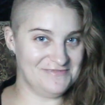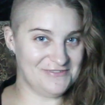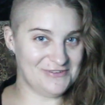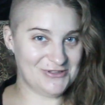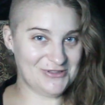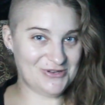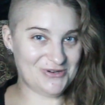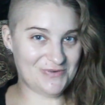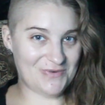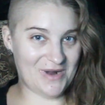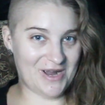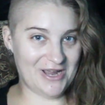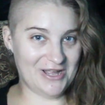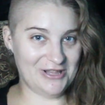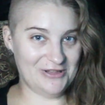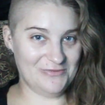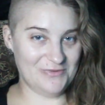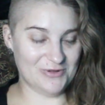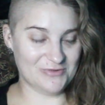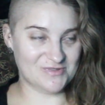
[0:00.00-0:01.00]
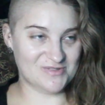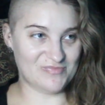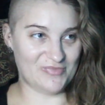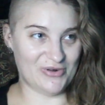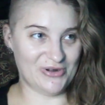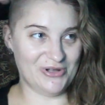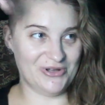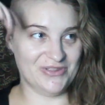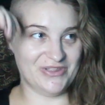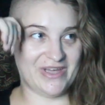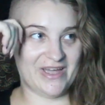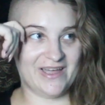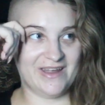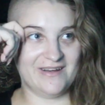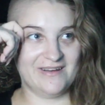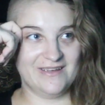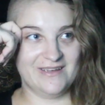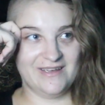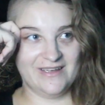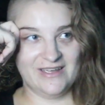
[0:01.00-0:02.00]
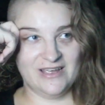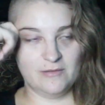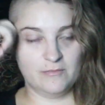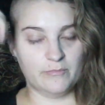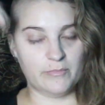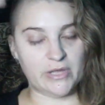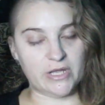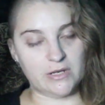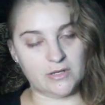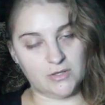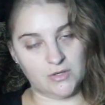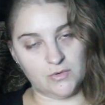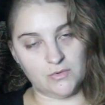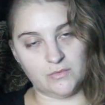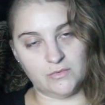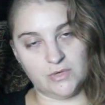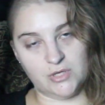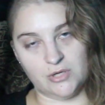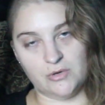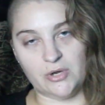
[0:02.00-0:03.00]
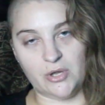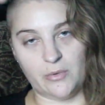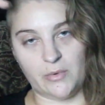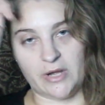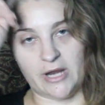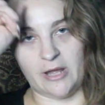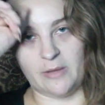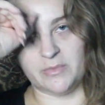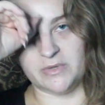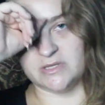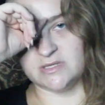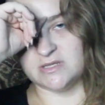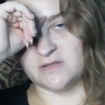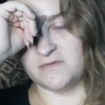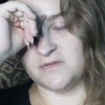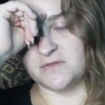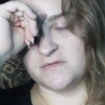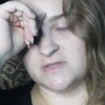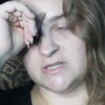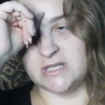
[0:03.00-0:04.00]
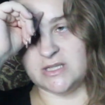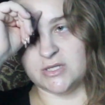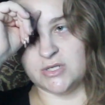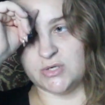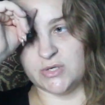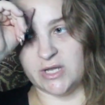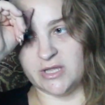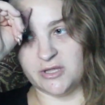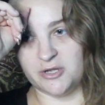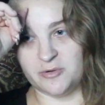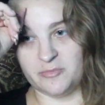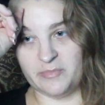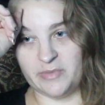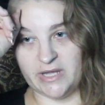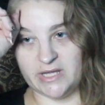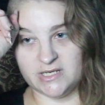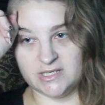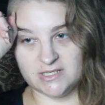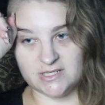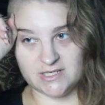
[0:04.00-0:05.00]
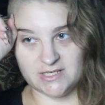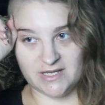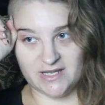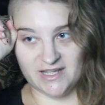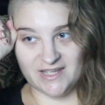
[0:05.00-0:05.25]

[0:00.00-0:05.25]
for a little while. I won't spoil that, but you know what happens if you've seen the trailer. But